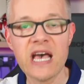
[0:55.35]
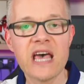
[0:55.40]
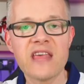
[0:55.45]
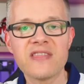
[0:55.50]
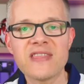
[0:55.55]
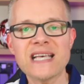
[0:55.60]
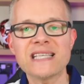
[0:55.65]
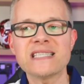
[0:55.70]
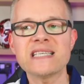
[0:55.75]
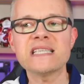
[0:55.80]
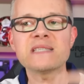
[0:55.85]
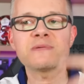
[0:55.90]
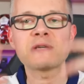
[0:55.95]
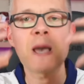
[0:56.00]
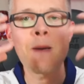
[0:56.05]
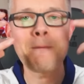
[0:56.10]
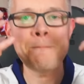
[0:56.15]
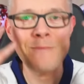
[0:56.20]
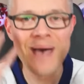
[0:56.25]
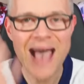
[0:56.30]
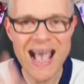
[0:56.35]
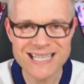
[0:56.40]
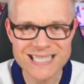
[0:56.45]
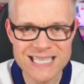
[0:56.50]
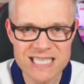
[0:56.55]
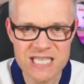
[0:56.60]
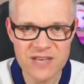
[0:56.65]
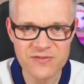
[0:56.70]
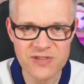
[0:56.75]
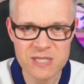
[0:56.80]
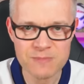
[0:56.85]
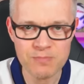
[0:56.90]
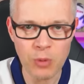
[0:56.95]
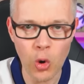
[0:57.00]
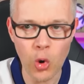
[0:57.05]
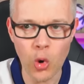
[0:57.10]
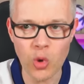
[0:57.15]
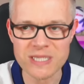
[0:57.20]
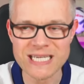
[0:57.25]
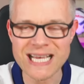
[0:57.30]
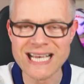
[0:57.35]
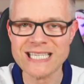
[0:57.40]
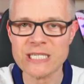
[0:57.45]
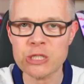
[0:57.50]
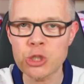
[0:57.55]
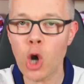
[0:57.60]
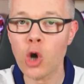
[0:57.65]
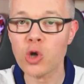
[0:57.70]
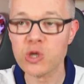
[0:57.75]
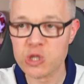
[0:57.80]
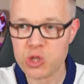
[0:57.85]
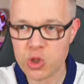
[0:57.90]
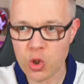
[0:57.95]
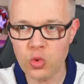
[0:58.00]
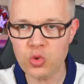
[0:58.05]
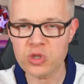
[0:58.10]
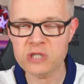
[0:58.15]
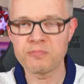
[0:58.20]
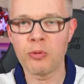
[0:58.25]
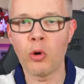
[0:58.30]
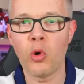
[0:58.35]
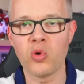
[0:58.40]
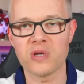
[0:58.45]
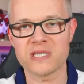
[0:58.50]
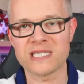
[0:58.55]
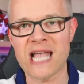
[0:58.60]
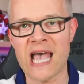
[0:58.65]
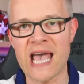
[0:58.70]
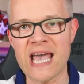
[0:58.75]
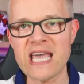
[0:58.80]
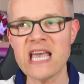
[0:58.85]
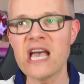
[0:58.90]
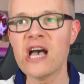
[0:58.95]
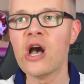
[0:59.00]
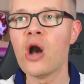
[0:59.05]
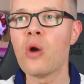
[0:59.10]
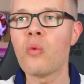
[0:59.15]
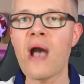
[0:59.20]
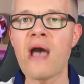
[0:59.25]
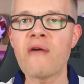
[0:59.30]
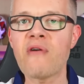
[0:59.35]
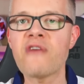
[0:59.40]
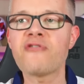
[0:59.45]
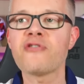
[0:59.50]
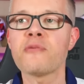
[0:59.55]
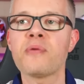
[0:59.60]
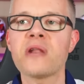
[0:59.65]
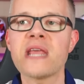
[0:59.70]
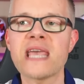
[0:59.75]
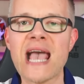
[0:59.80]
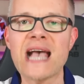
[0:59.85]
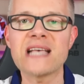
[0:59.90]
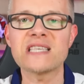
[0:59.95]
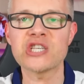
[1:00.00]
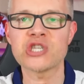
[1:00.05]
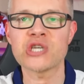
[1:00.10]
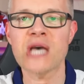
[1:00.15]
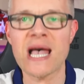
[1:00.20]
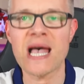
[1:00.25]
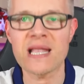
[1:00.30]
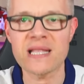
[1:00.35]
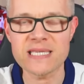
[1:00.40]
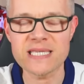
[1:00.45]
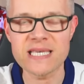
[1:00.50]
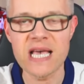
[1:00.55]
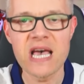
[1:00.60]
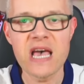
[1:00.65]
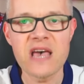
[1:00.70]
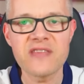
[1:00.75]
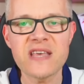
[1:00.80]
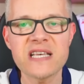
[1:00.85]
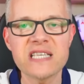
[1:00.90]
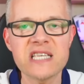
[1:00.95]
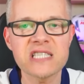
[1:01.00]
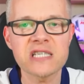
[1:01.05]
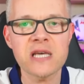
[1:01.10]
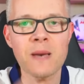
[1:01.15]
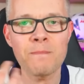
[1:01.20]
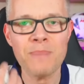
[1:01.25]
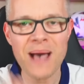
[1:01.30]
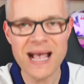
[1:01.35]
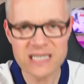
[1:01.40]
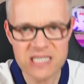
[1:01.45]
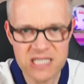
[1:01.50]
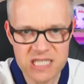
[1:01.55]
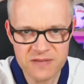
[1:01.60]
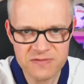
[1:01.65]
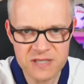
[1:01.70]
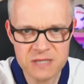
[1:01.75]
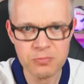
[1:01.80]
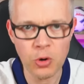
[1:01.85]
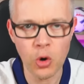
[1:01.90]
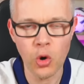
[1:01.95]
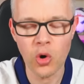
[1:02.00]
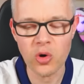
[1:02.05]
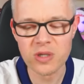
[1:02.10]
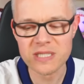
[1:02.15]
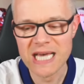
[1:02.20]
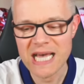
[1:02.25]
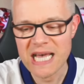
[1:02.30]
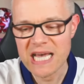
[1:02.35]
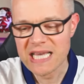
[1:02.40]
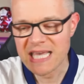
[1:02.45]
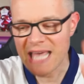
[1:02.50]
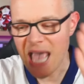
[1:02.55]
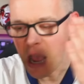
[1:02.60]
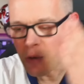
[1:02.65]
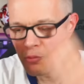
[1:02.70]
This is competitive sport. It's not school sports day where everybody gets a chance. This is competitive sport. Get